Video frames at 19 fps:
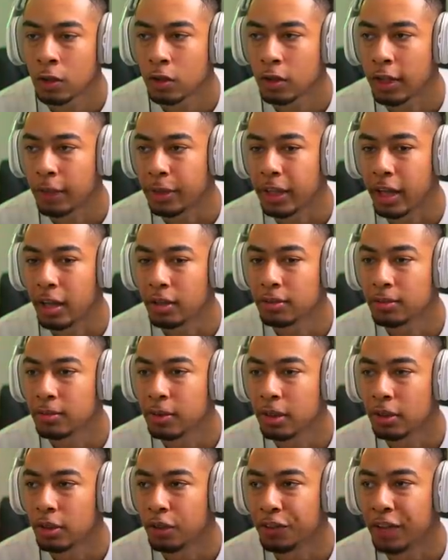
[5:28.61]
There we go.
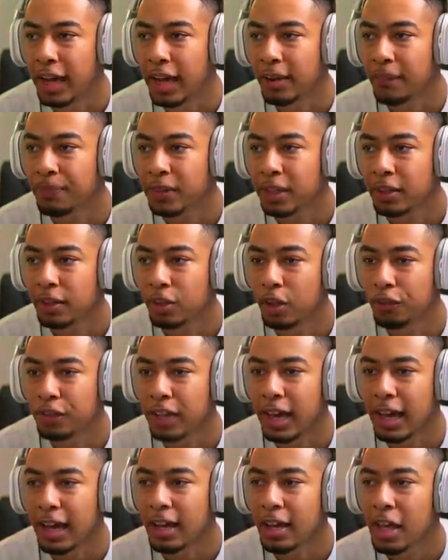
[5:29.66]
Love that. Love
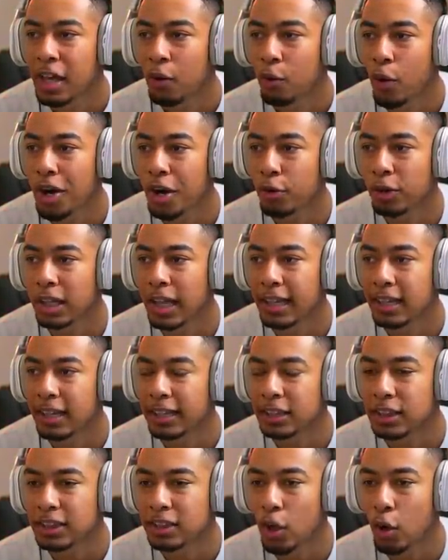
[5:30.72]
that. Runner
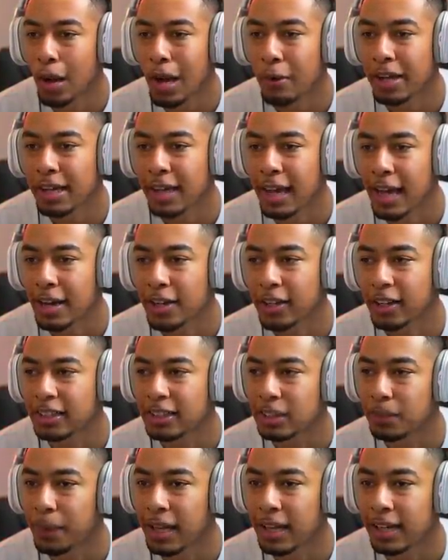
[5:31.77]
relentless. There's no way we can get a nick because
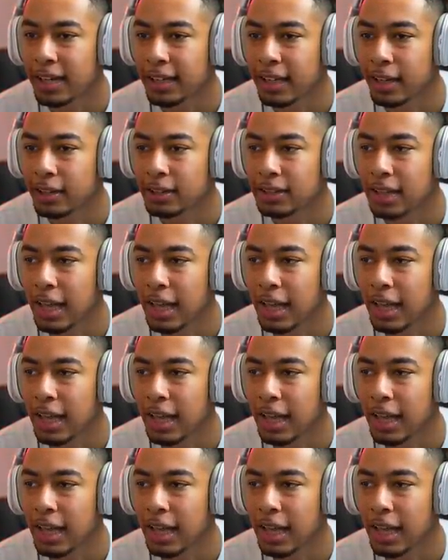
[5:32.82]
he's barely any kills